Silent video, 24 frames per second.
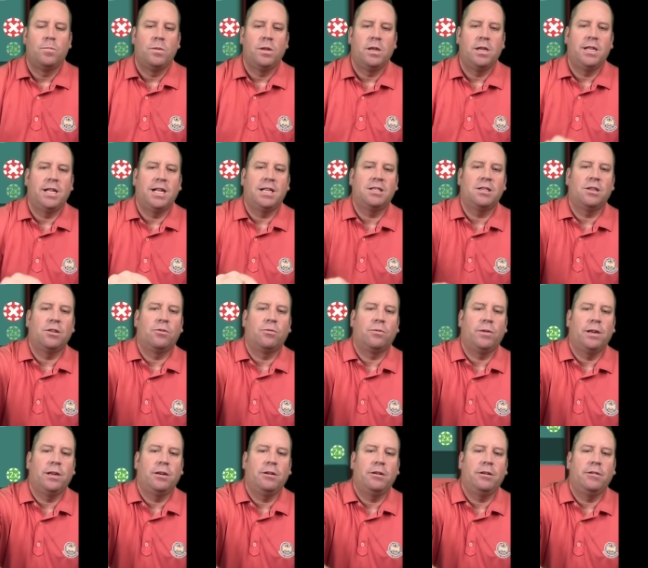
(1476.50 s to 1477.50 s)
And that's a
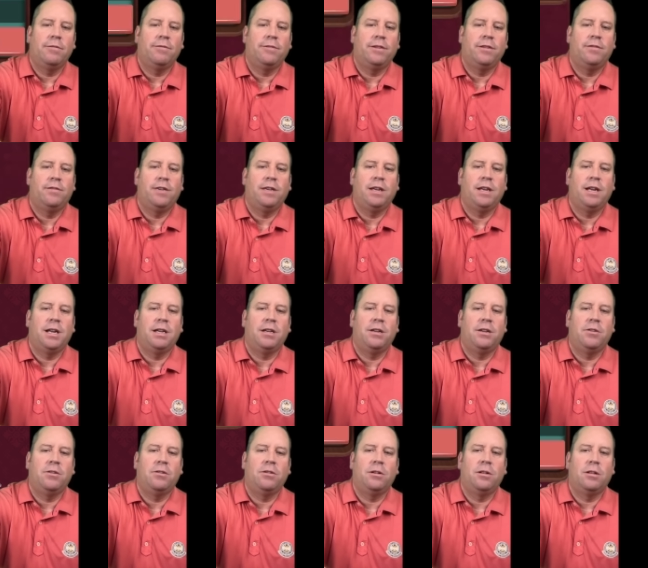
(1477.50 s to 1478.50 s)
$359
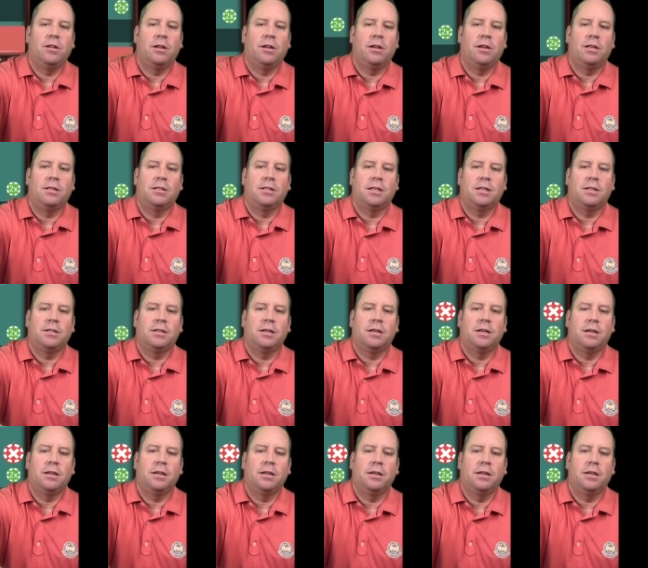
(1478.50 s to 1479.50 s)
loss. That's
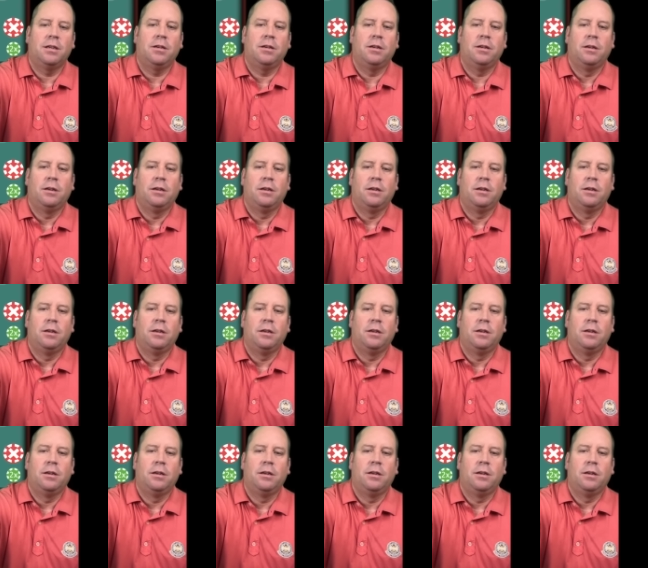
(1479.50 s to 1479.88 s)
not good.